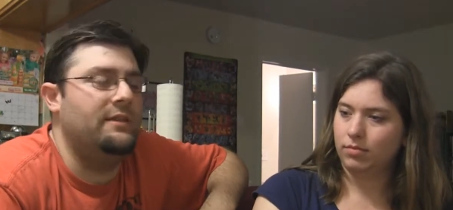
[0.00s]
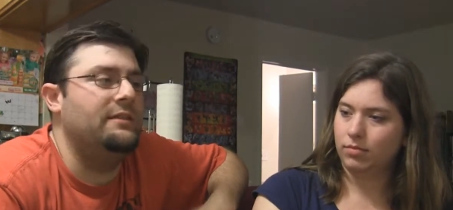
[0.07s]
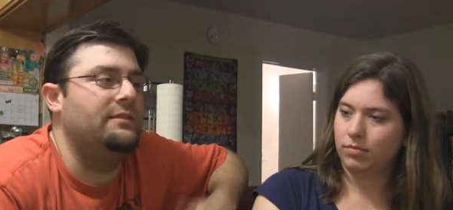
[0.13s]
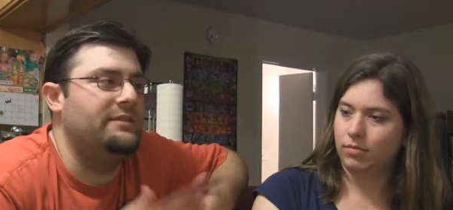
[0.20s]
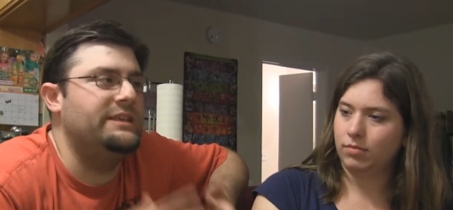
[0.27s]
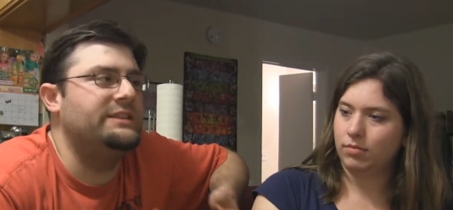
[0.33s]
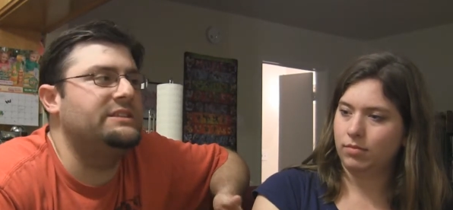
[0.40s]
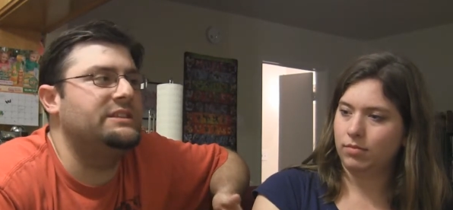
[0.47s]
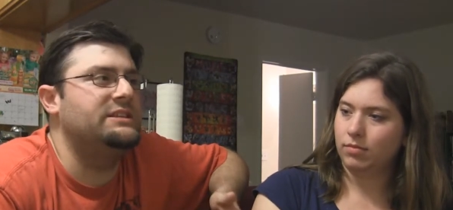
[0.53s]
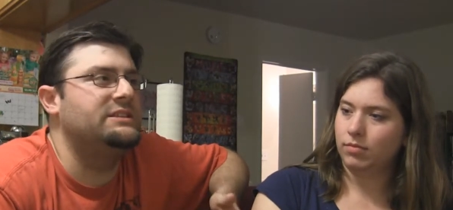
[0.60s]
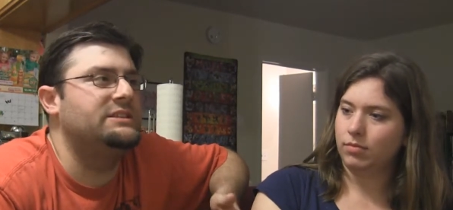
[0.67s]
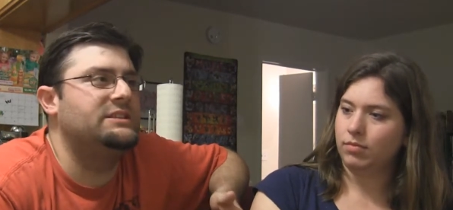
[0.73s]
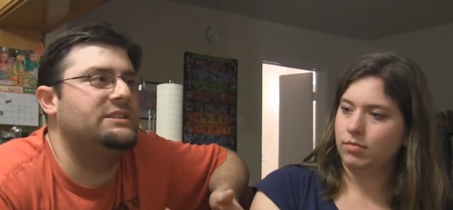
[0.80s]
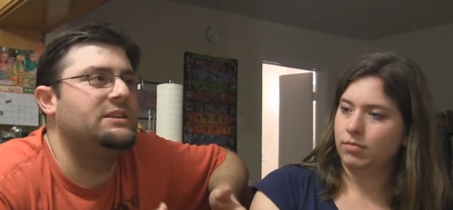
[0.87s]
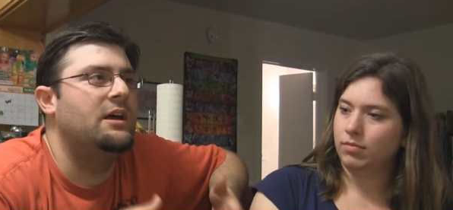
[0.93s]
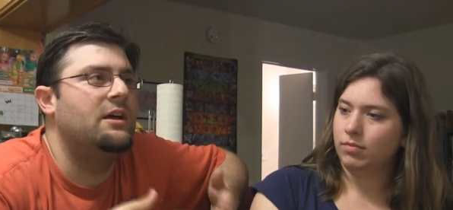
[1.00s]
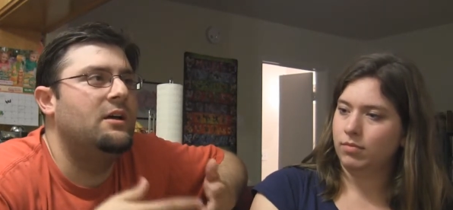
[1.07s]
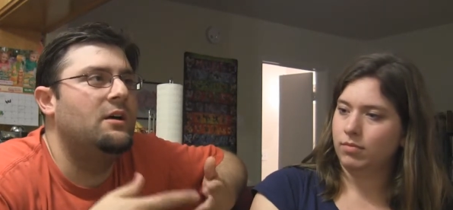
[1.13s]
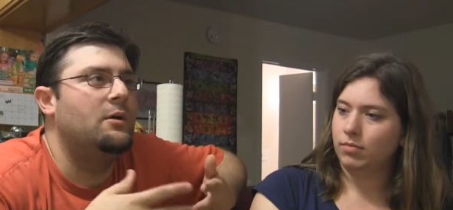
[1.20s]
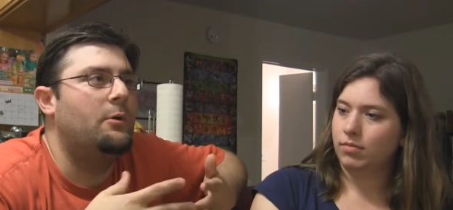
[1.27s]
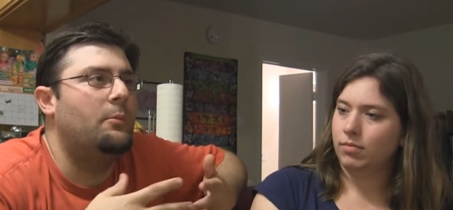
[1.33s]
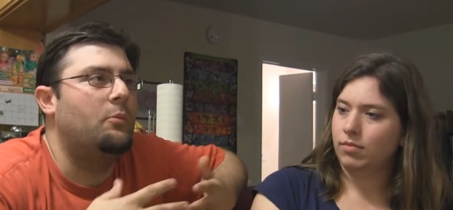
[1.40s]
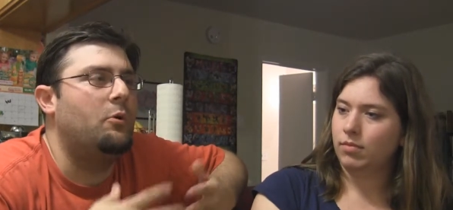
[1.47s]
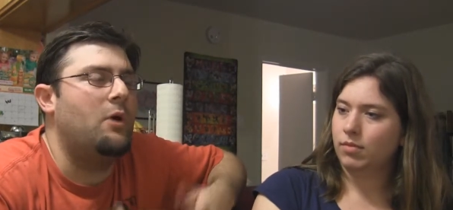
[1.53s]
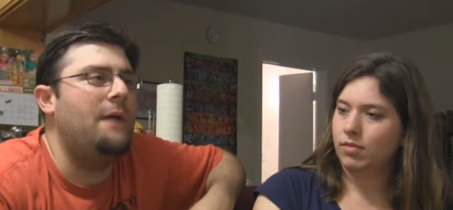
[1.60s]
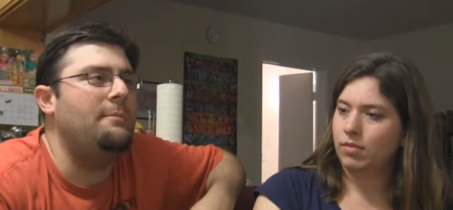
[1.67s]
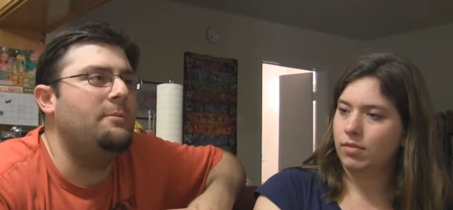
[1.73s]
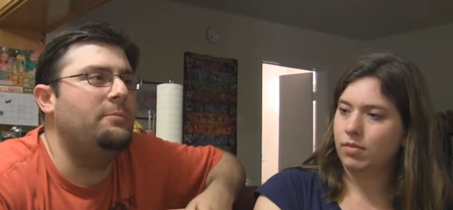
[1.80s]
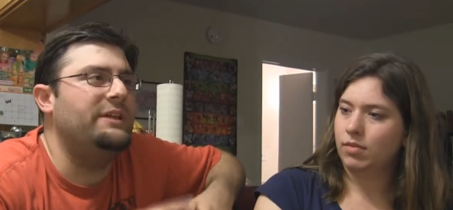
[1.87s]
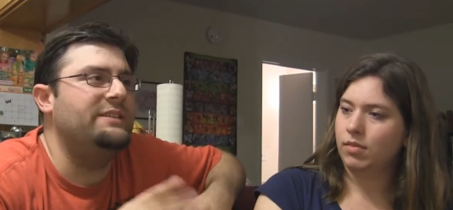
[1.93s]
Speaker 1: That this is
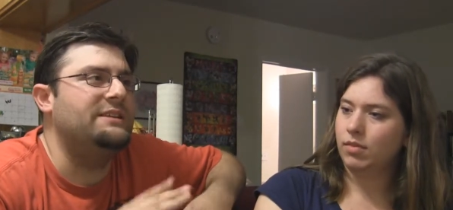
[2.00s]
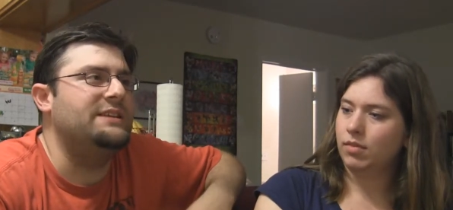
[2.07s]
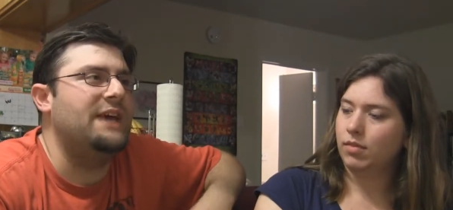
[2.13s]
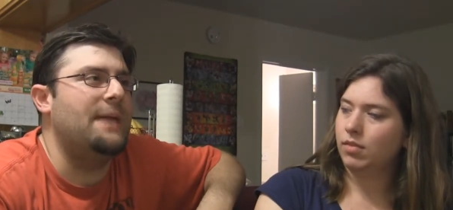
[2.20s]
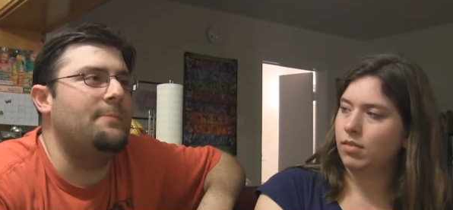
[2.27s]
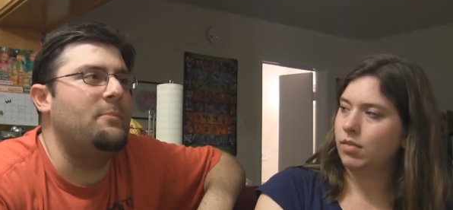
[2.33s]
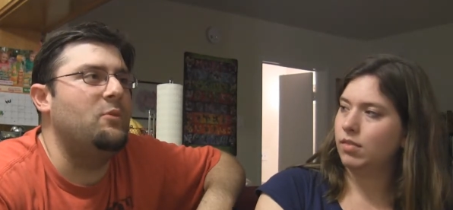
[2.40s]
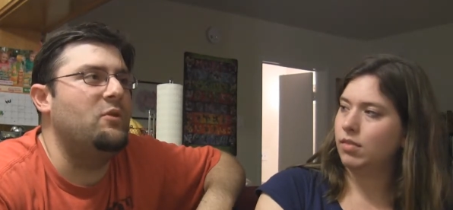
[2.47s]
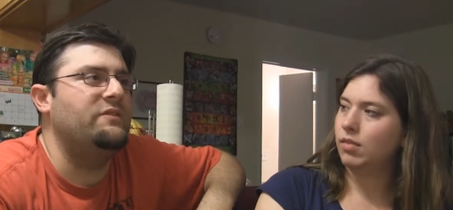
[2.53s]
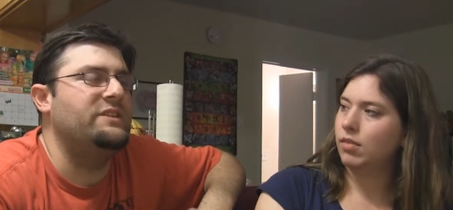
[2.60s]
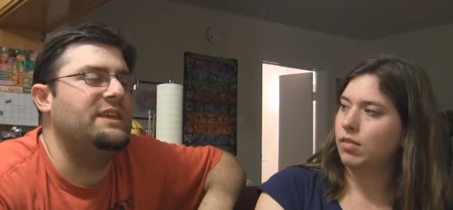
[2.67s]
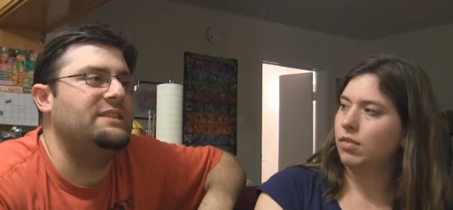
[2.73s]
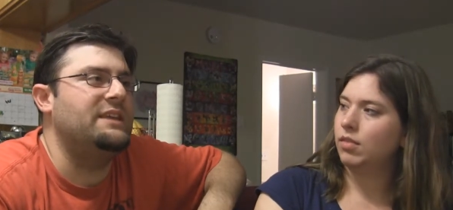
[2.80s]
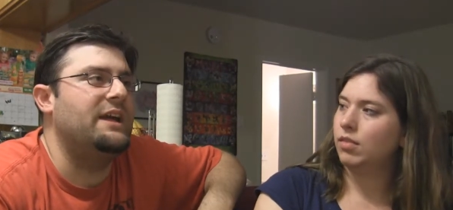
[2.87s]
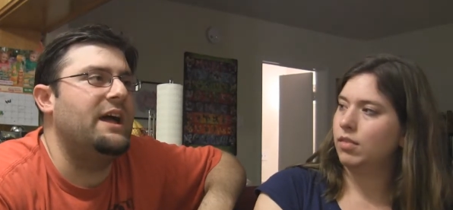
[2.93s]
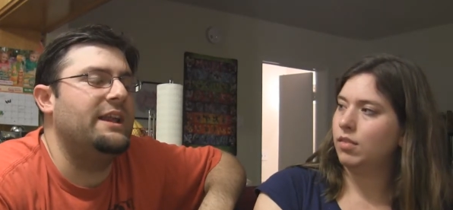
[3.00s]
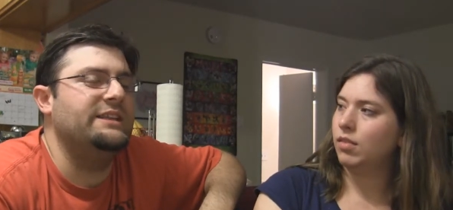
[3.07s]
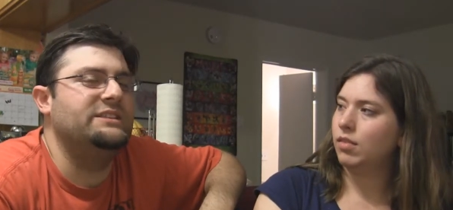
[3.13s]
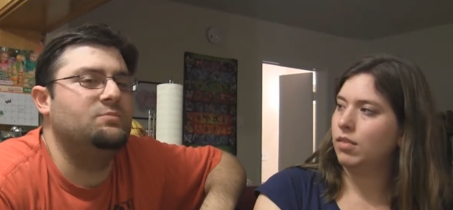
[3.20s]
probably the type of movie that they got